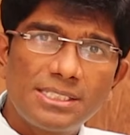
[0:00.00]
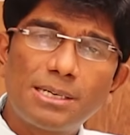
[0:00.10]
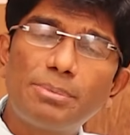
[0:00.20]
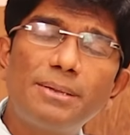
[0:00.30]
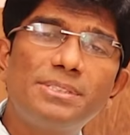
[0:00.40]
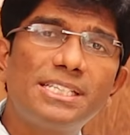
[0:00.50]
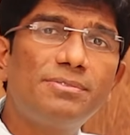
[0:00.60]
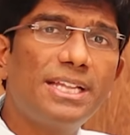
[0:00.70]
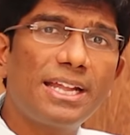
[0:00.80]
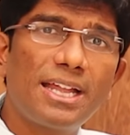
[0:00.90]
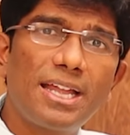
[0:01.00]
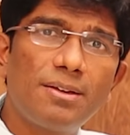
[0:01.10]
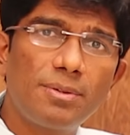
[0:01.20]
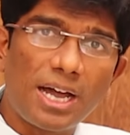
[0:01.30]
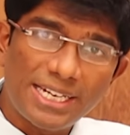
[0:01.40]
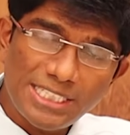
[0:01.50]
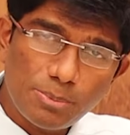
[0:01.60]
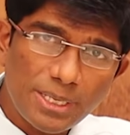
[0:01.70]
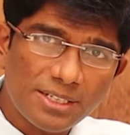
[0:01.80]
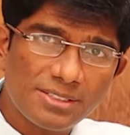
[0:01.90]
Sometimes if they have
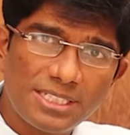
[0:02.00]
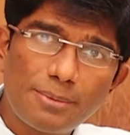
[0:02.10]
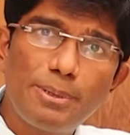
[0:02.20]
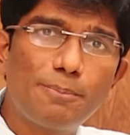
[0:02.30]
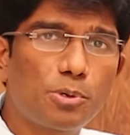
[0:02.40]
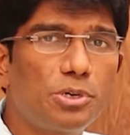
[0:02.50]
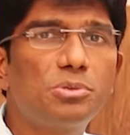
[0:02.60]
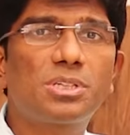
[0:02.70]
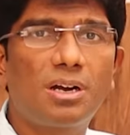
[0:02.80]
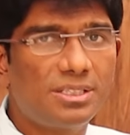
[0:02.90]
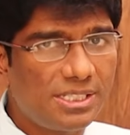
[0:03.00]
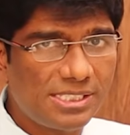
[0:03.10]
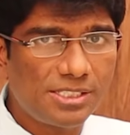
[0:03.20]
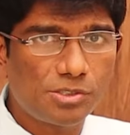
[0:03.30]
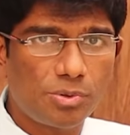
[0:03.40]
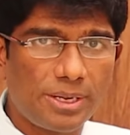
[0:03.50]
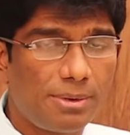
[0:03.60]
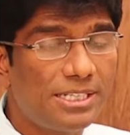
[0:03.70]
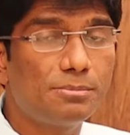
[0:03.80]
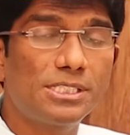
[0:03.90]
arrhythmias, that may produce altered sensorium.
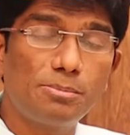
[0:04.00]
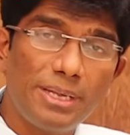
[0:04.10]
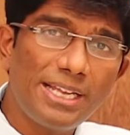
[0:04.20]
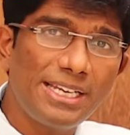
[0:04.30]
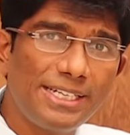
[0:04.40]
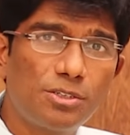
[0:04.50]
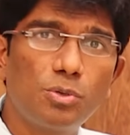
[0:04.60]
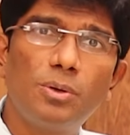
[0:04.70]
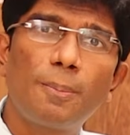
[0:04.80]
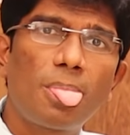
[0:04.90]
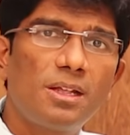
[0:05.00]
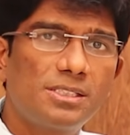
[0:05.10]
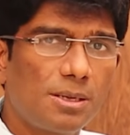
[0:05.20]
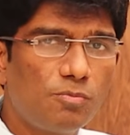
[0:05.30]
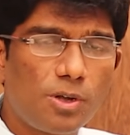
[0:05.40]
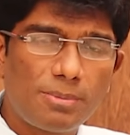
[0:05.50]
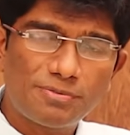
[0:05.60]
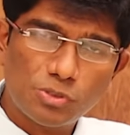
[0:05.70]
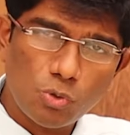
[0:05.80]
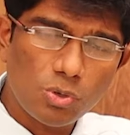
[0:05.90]
Arrhythmias may lead to some form
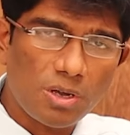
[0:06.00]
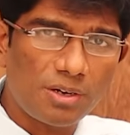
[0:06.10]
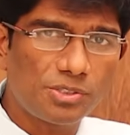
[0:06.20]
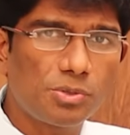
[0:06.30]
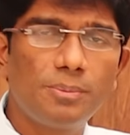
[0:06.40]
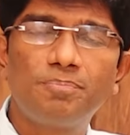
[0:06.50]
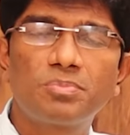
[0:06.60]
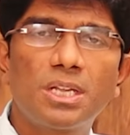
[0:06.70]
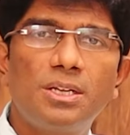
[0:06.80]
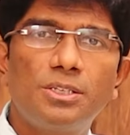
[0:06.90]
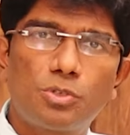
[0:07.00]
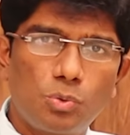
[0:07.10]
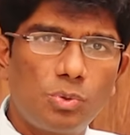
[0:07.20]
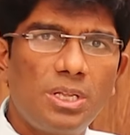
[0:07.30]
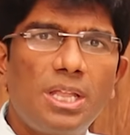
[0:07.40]
of stroke also too.